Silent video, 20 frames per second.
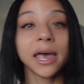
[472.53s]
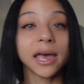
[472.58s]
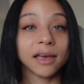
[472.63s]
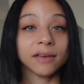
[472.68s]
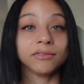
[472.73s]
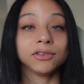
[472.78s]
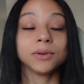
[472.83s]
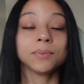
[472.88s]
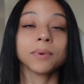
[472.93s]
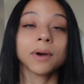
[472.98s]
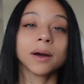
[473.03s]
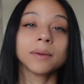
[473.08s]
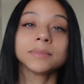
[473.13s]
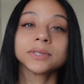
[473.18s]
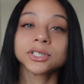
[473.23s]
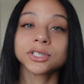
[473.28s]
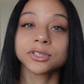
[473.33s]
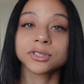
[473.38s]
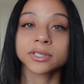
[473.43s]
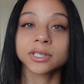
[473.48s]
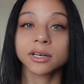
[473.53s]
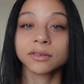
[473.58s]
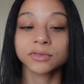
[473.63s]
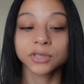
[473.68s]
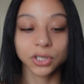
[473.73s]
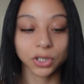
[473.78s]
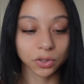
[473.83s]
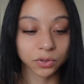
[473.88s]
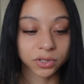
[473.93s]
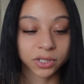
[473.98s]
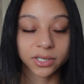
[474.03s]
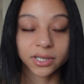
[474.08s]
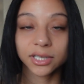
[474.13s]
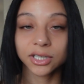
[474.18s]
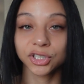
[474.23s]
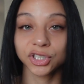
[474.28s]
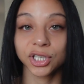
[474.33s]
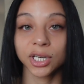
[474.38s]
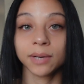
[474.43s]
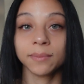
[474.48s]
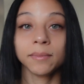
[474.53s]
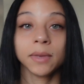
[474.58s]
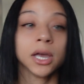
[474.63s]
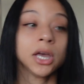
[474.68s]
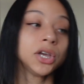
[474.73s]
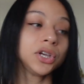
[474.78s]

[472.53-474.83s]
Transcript: If you promised yourself to go to the gym,